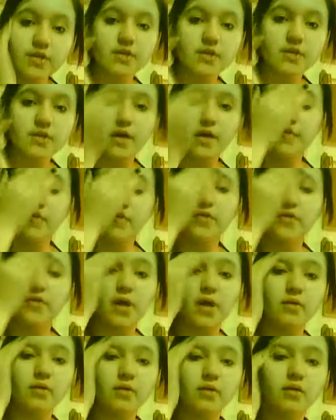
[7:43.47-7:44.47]
because I have
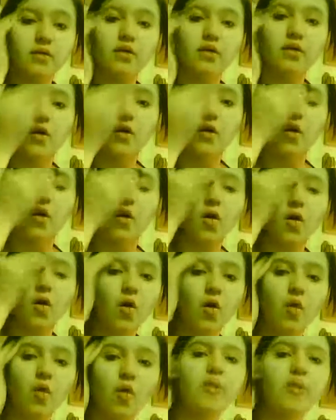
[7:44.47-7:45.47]
done
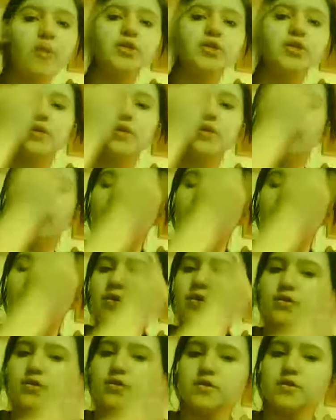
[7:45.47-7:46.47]
a whole bunch of different
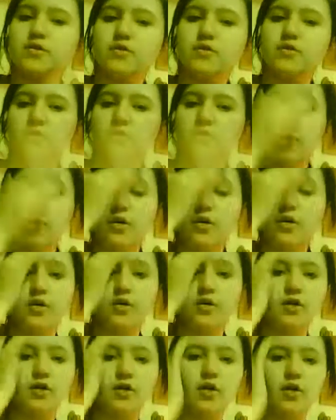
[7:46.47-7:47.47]
looks,
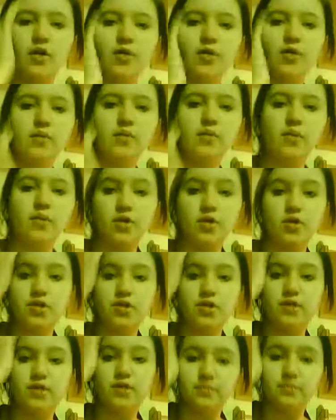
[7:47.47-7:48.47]
you know, in
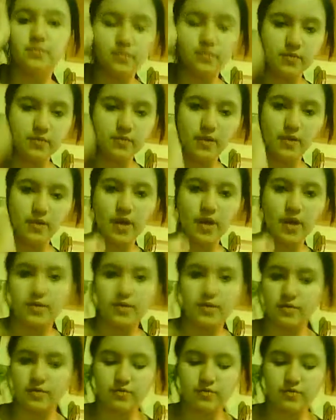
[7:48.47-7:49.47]
person,
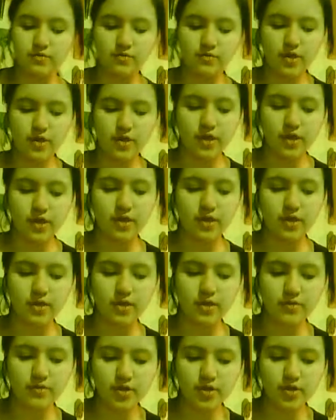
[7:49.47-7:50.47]
as an
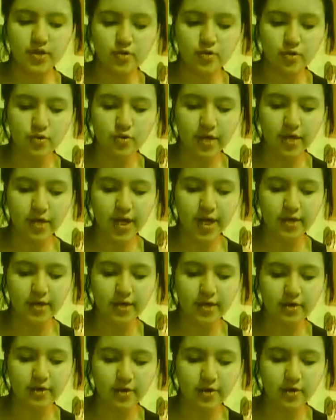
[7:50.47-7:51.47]
individual,
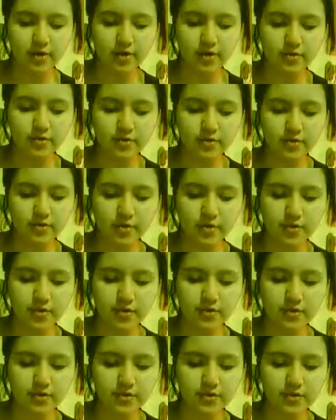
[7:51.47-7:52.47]
and on
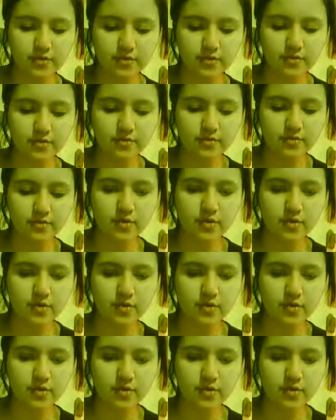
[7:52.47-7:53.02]
tutorials,